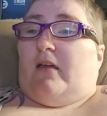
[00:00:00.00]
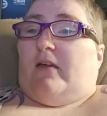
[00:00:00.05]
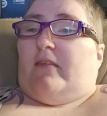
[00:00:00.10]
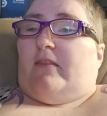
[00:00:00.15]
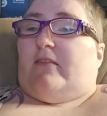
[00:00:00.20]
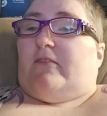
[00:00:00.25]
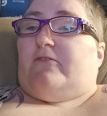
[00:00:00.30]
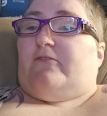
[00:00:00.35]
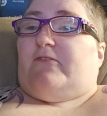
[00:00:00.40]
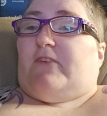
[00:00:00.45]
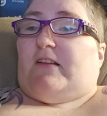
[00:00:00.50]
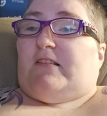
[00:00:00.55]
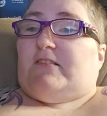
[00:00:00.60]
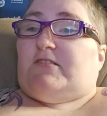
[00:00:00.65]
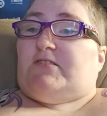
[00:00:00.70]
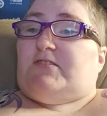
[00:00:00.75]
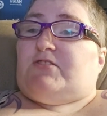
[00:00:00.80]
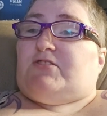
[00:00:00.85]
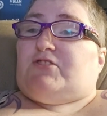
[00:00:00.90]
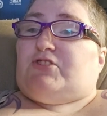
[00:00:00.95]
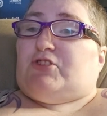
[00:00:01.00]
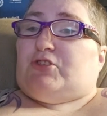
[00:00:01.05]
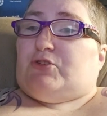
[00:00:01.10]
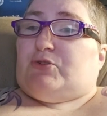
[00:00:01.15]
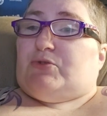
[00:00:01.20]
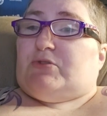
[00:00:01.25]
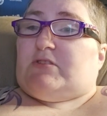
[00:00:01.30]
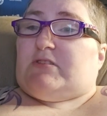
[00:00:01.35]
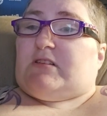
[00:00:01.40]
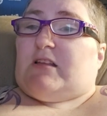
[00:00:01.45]
The fellow's
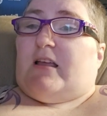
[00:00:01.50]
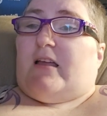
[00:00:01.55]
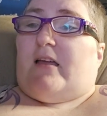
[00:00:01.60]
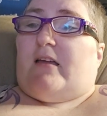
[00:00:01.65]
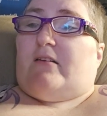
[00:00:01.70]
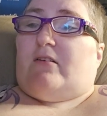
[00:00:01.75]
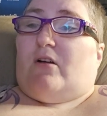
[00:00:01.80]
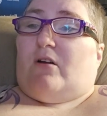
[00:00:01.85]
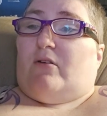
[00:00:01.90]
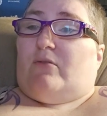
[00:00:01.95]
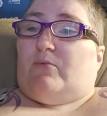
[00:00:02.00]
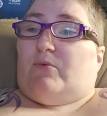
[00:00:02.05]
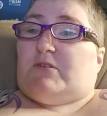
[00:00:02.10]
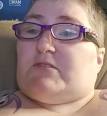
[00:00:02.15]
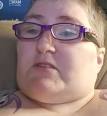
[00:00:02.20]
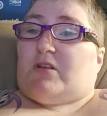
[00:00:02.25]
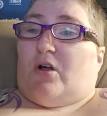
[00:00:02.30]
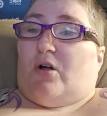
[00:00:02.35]
juice was